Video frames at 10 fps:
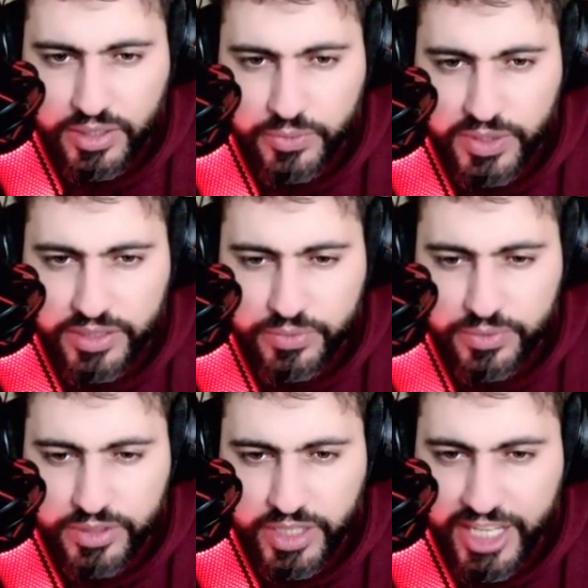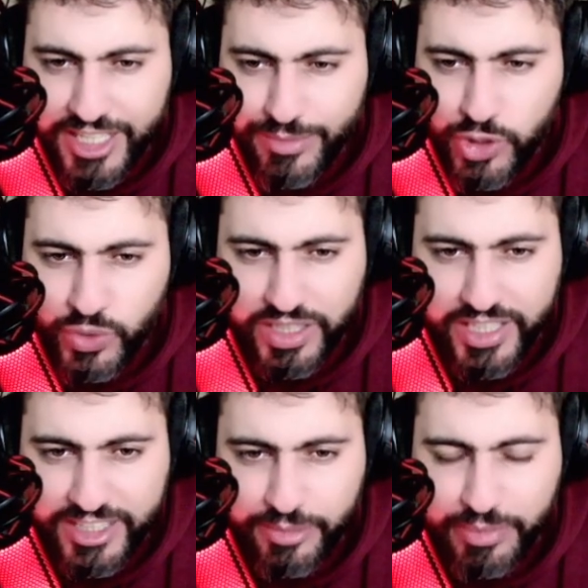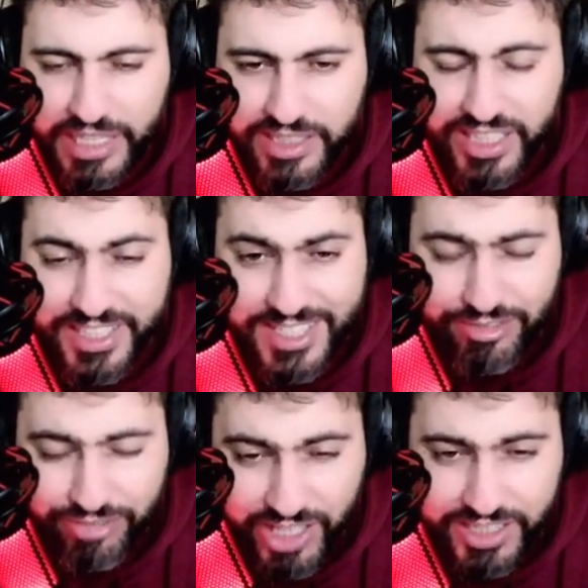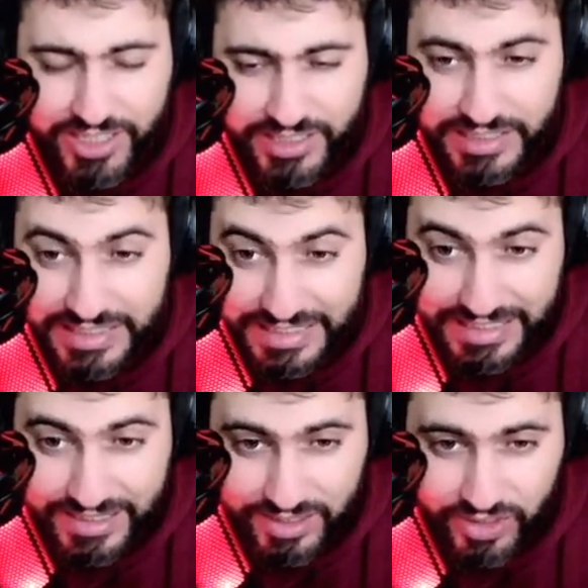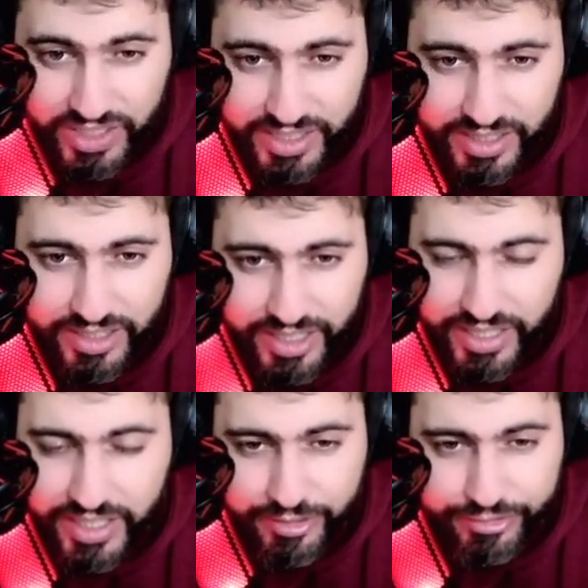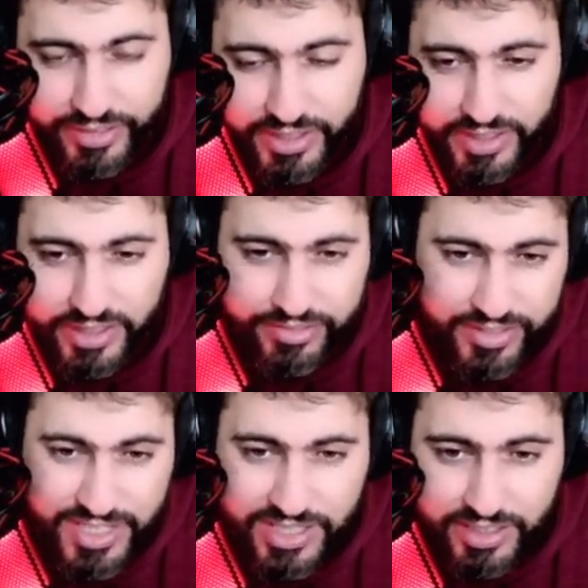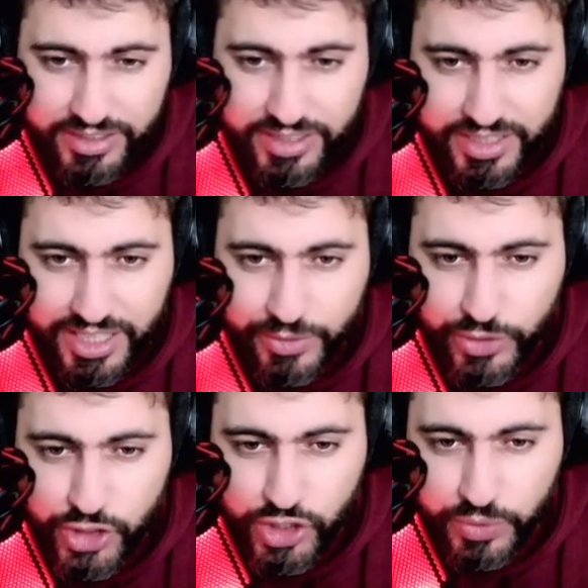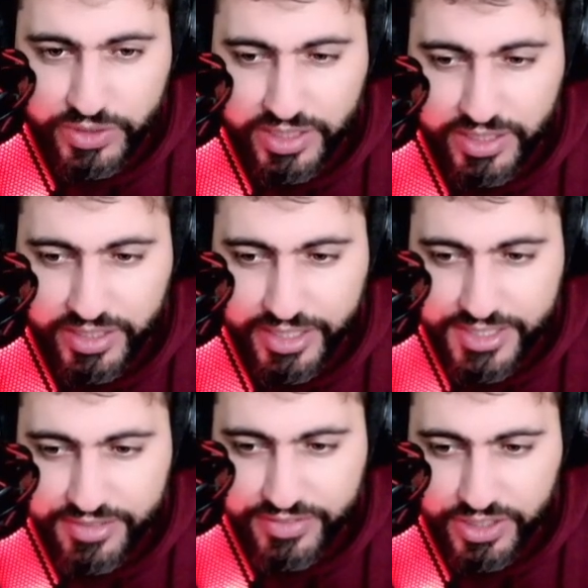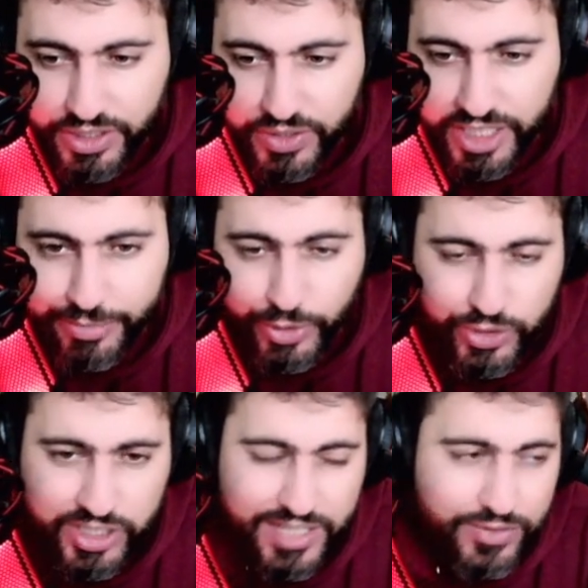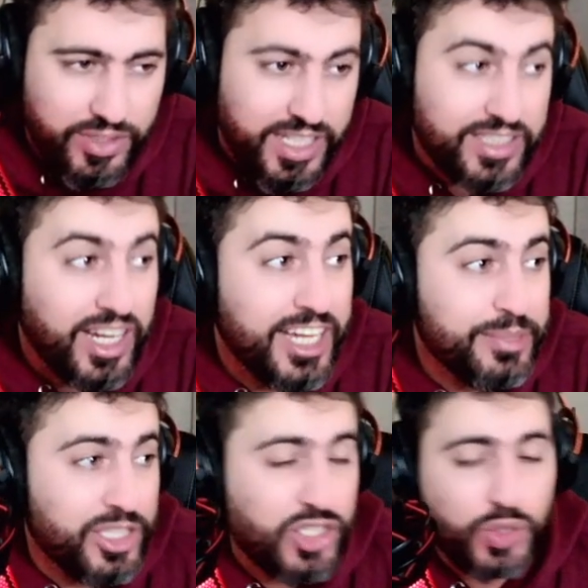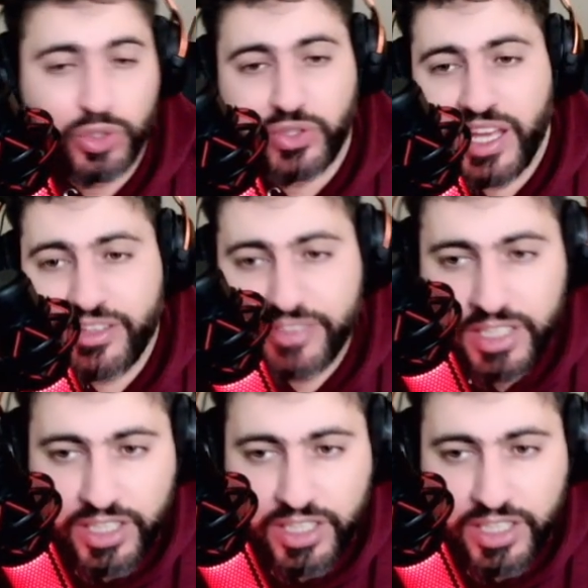wait, I am sure I had a battle against Fire Lead, okay? If it's not here, I will show it in the next video. I apologize for that. I made sure to have